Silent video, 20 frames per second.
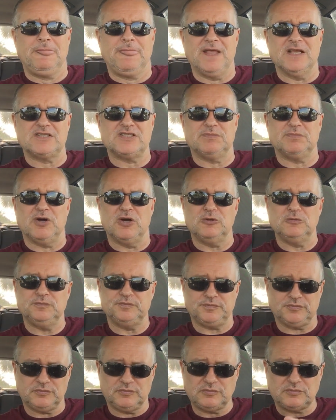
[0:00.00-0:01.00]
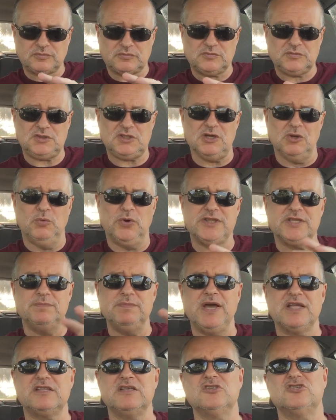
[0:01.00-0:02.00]
It's about what the
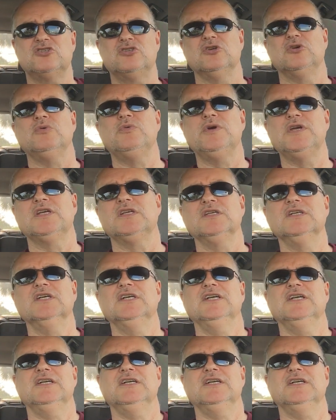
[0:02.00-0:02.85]
method's doing,